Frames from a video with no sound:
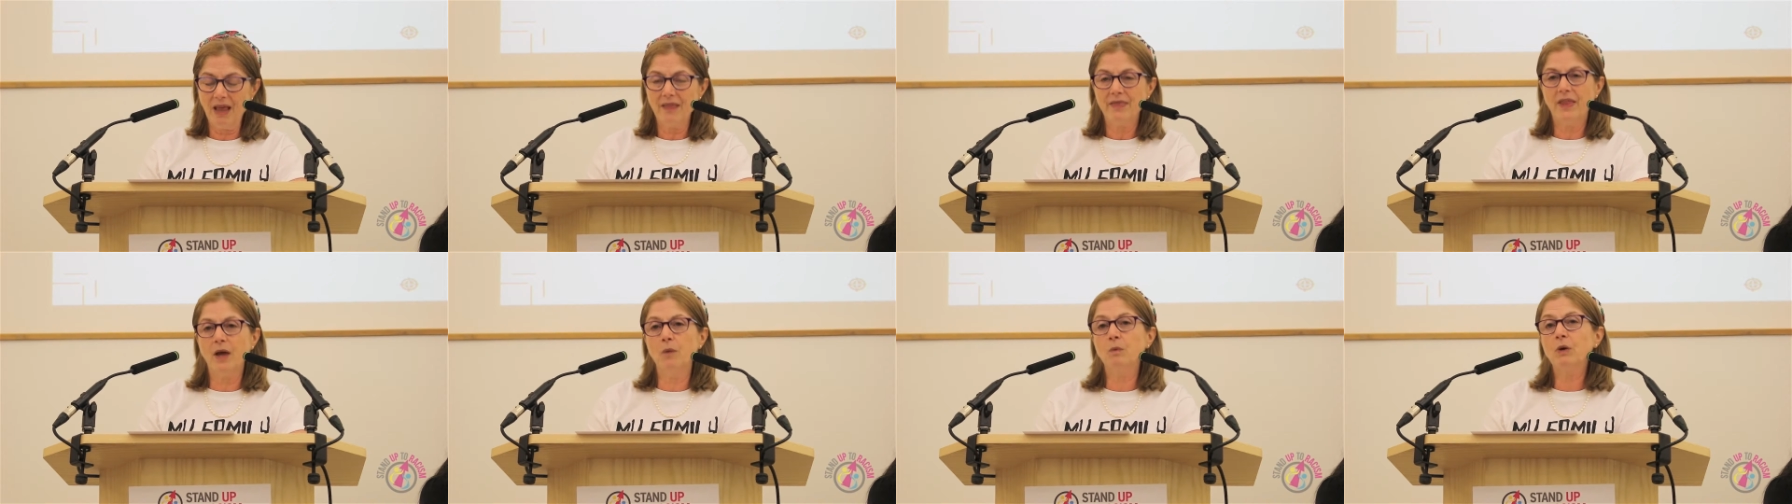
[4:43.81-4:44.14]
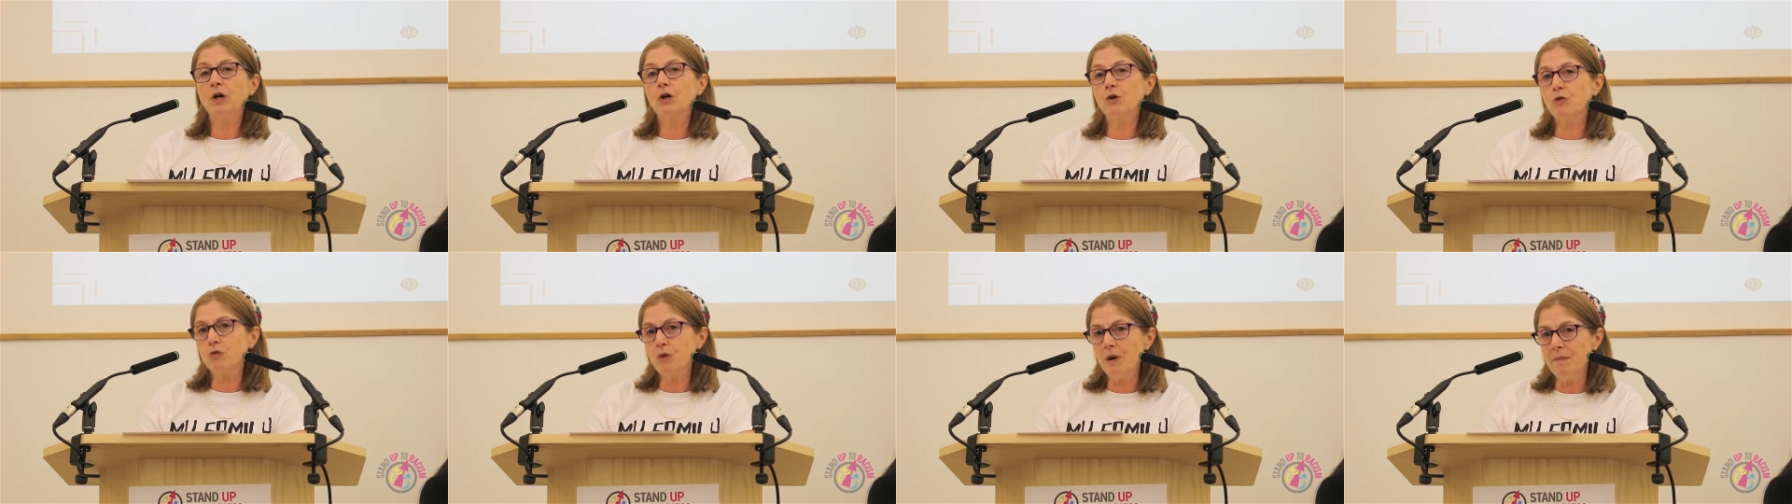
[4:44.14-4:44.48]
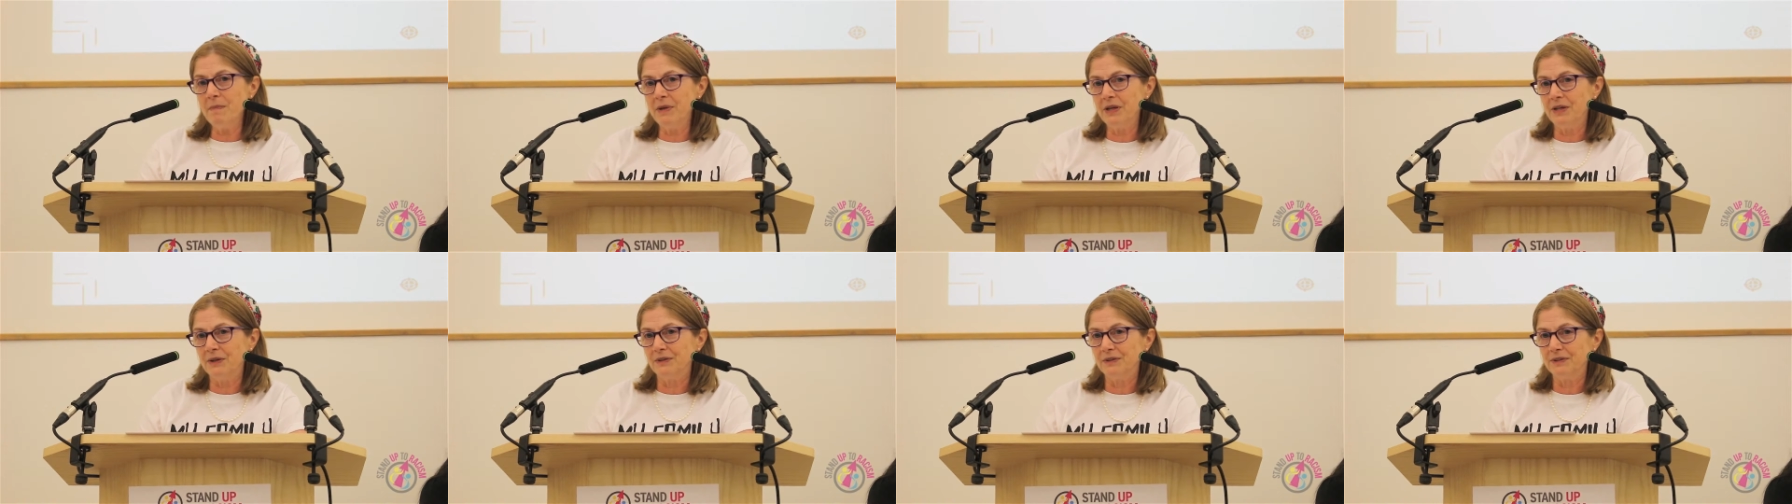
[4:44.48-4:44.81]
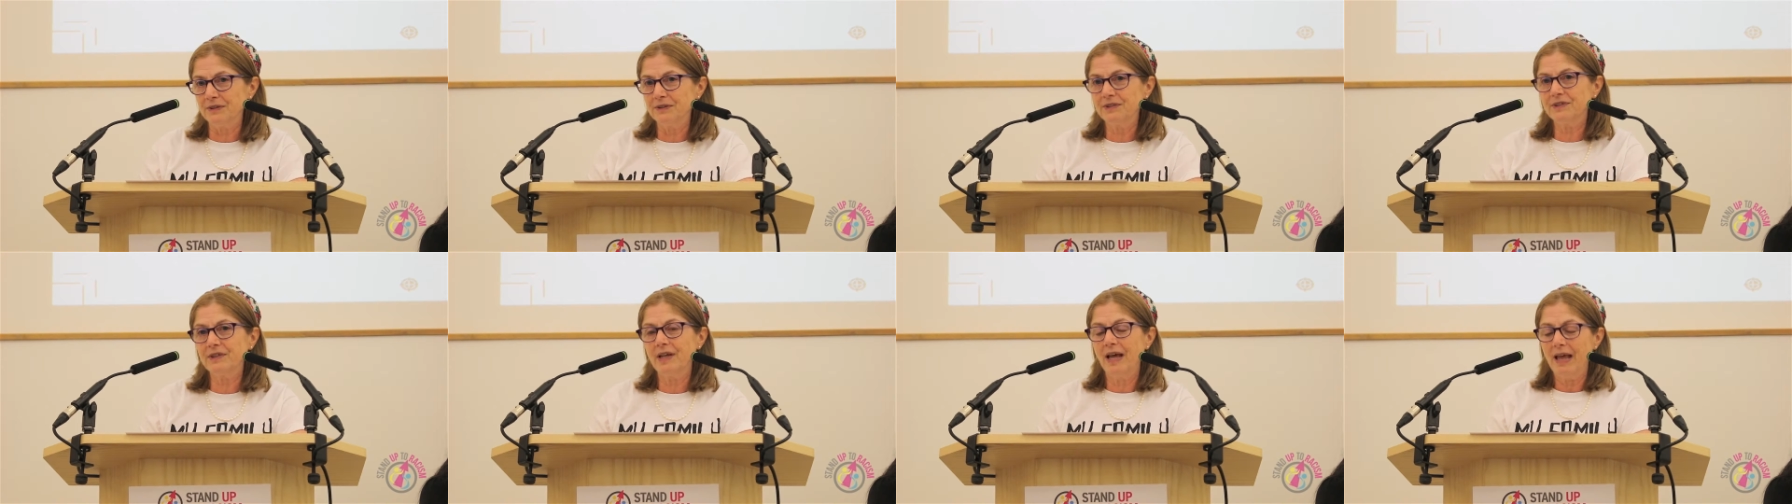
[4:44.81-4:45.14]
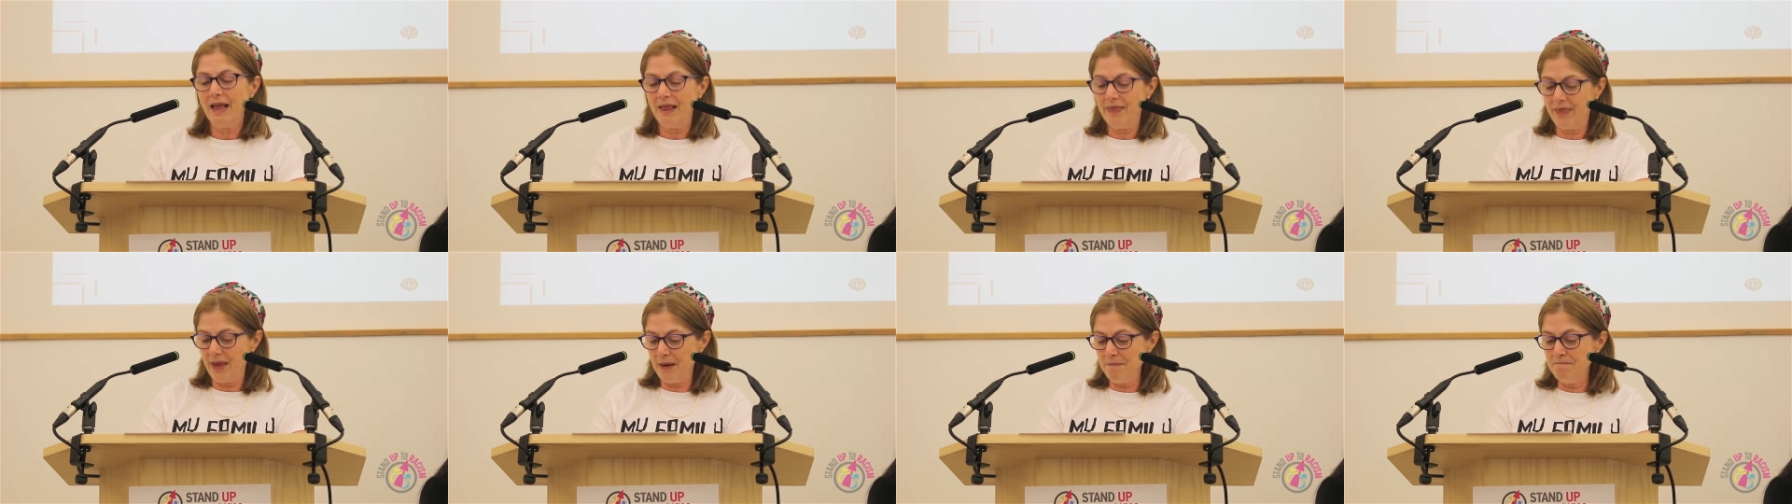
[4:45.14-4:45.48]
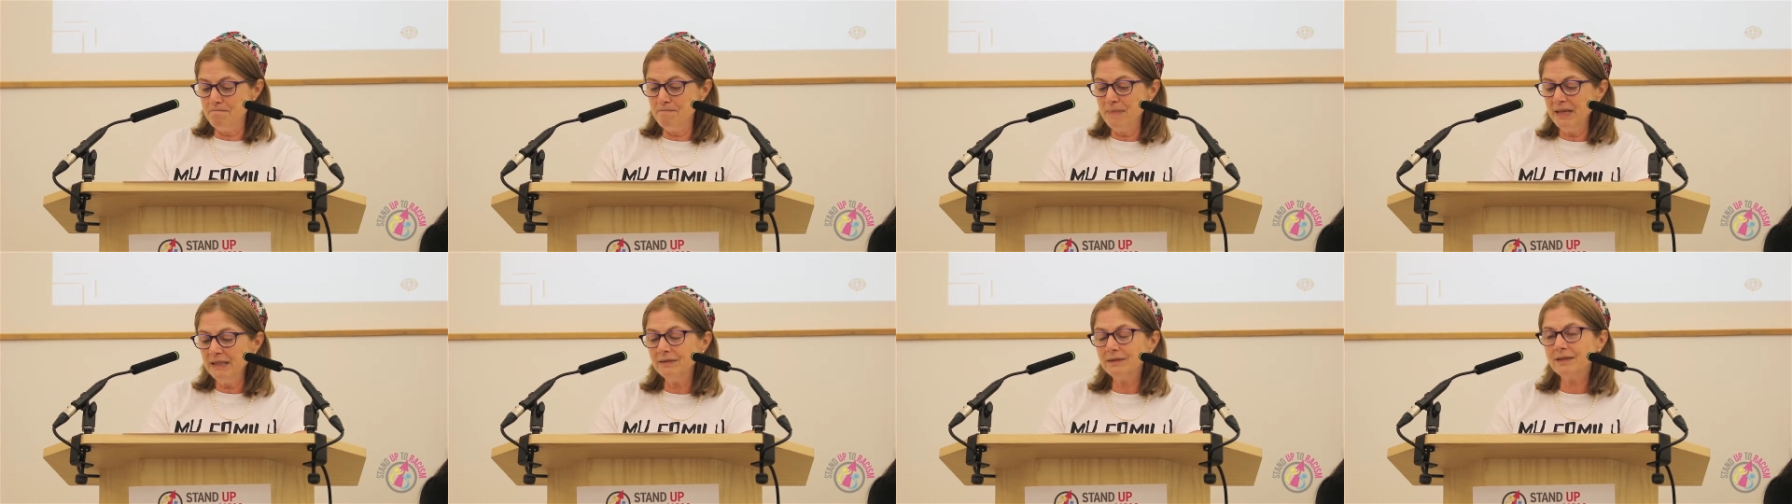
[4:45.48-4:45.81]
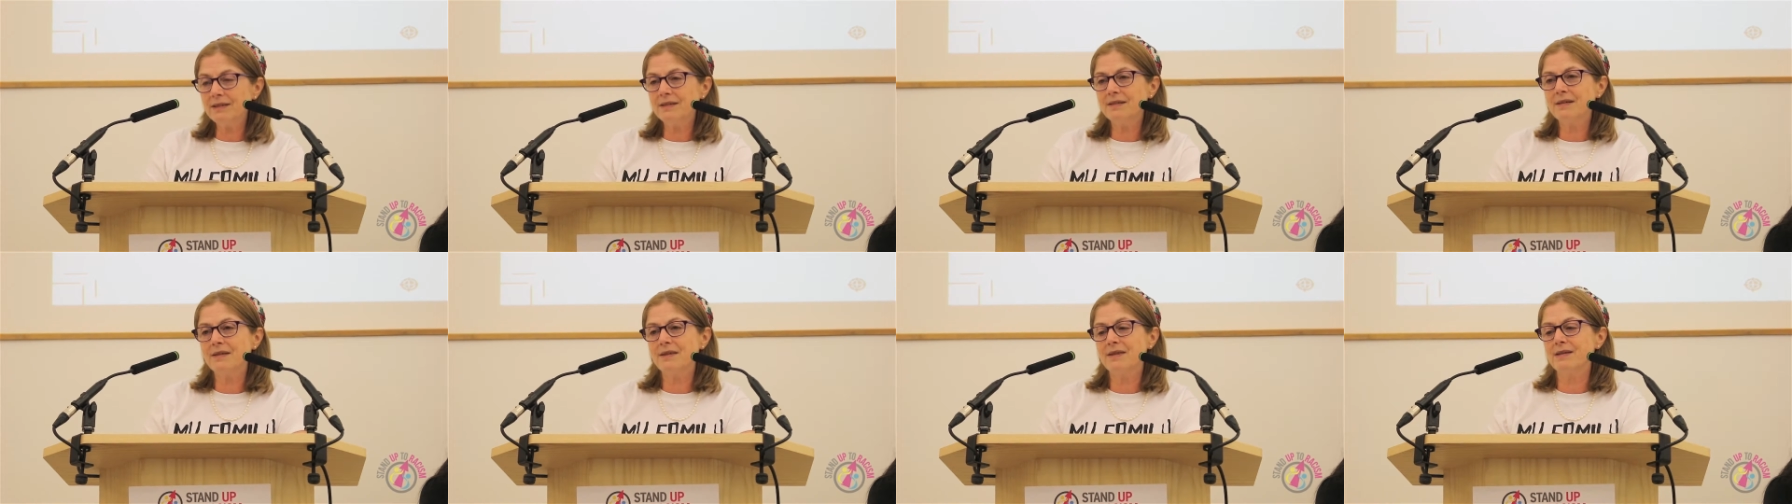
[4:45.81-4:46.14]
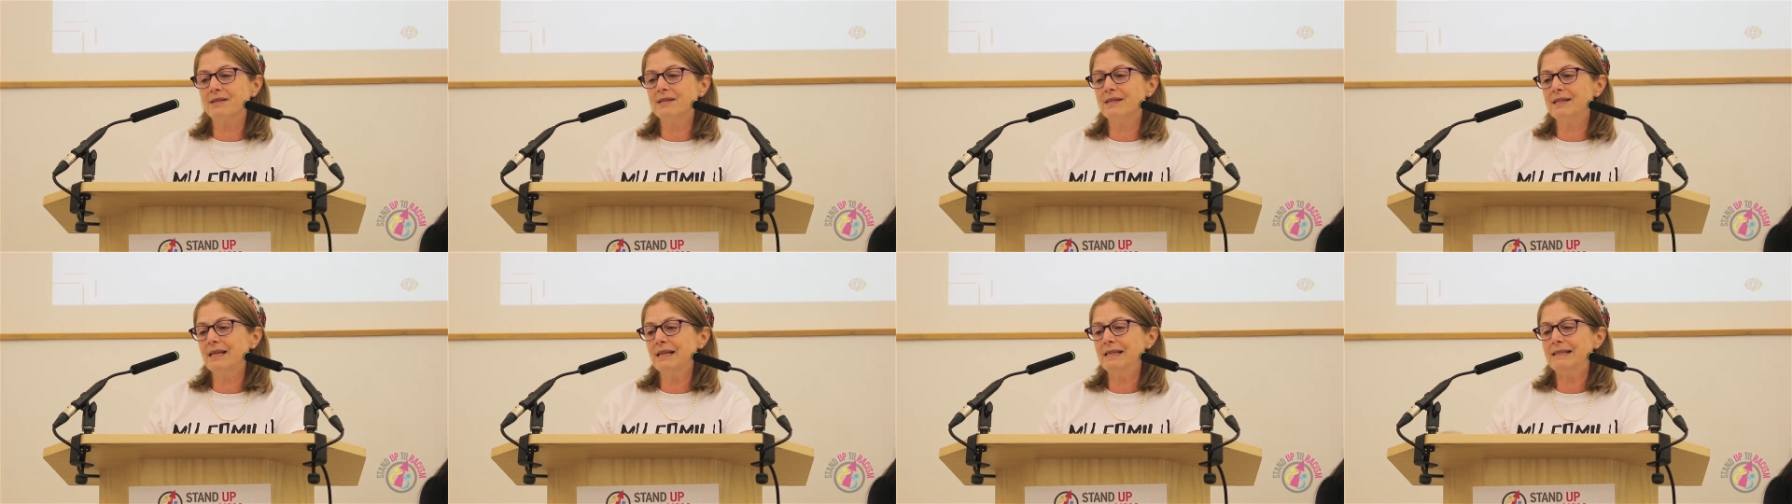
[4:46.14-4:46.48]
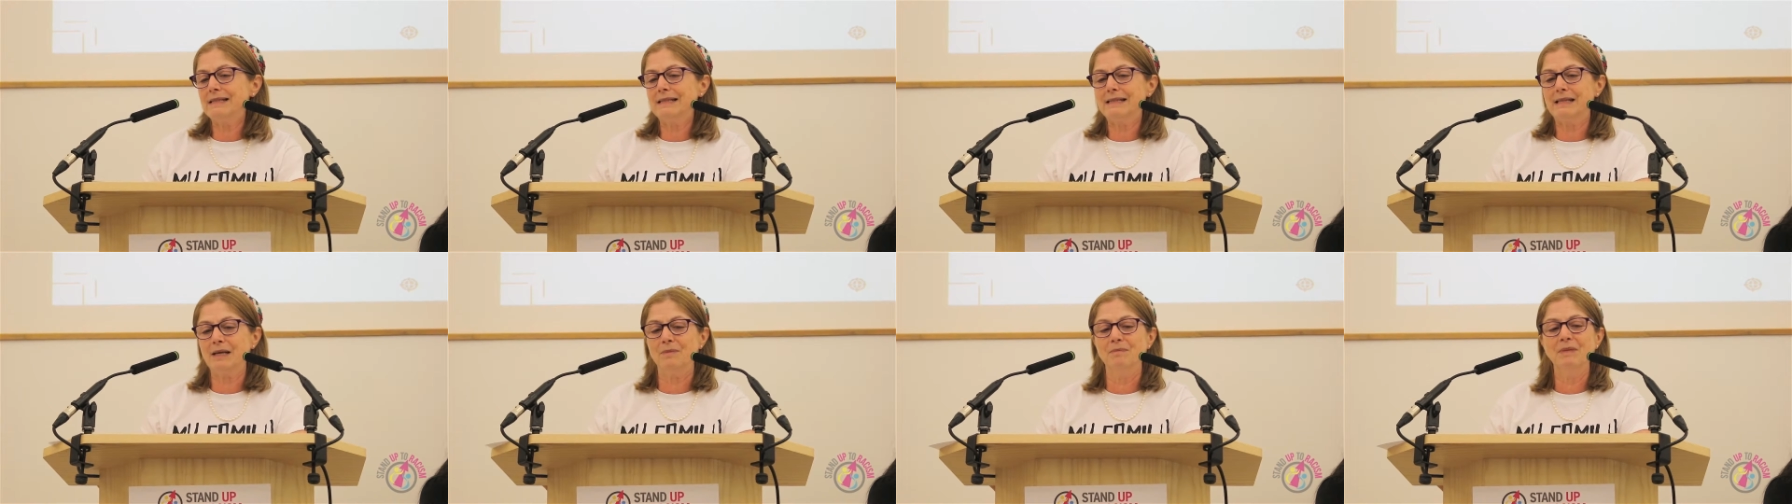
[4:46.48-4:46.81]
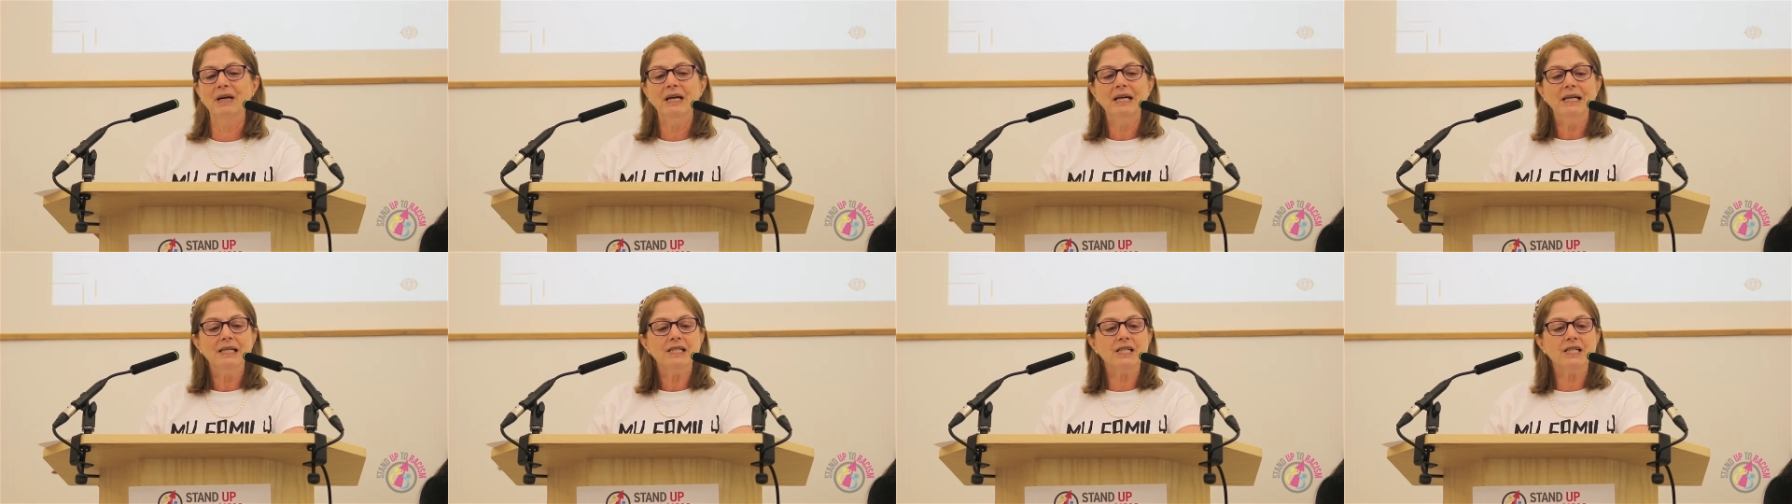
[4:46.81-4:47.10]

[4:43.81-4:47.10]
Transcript: They were criminals. They milked the system.